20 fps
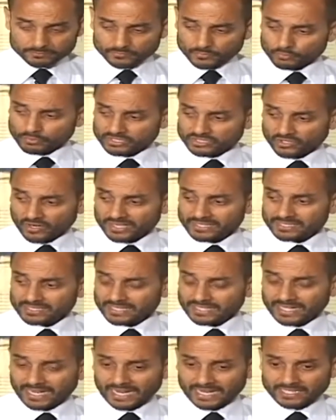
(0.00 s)
resided
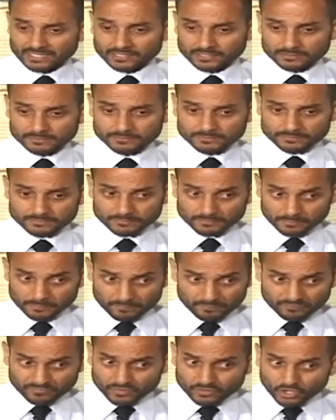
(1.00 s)
in Canaan,
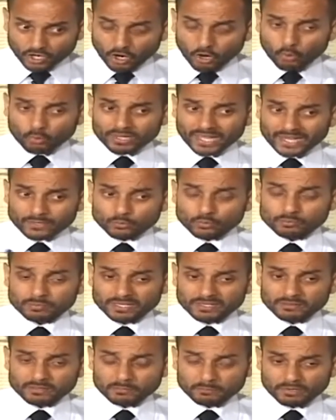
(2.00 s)
the whole land would
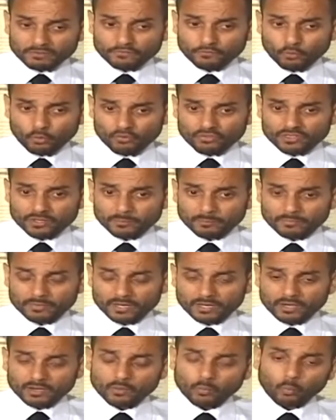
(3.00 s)
be before them.
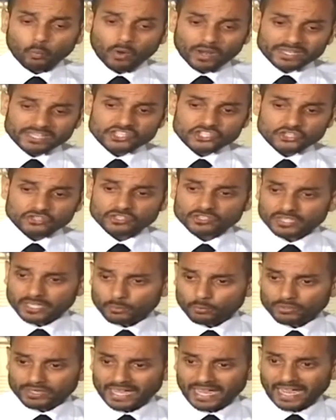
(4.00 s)
One issue that they
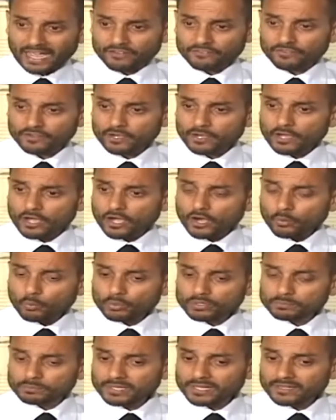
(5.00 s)
would have
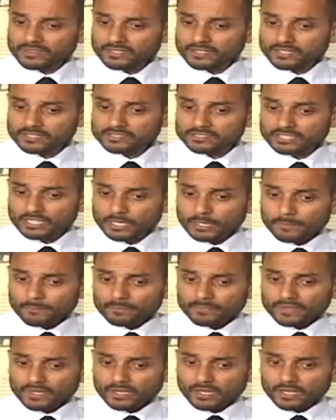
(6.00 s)
would be that
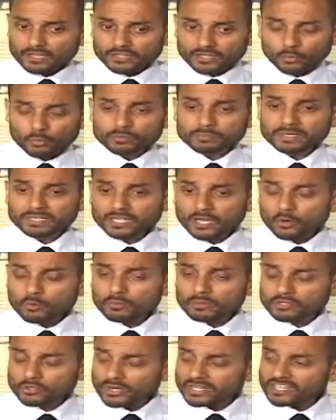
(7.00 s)
there would be no,
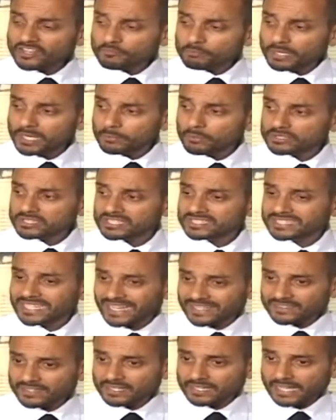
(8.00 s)
not enough people to
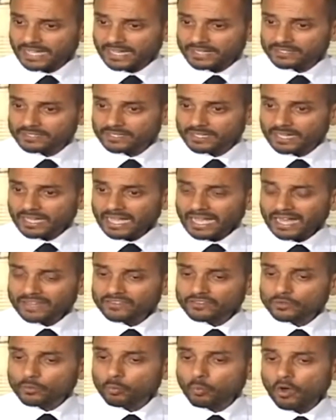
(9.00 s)
tend the land, and
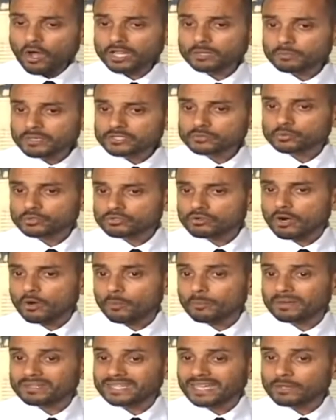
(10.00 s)
then the wild beasts would grow
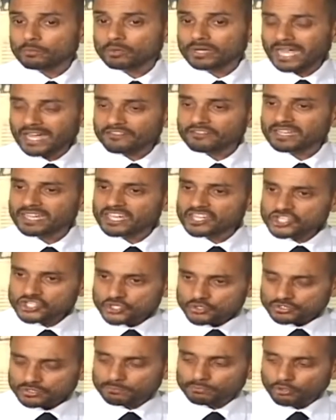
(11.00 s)
up and they would have
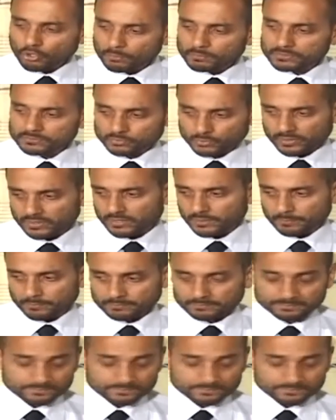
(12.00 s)
issues and problems with them.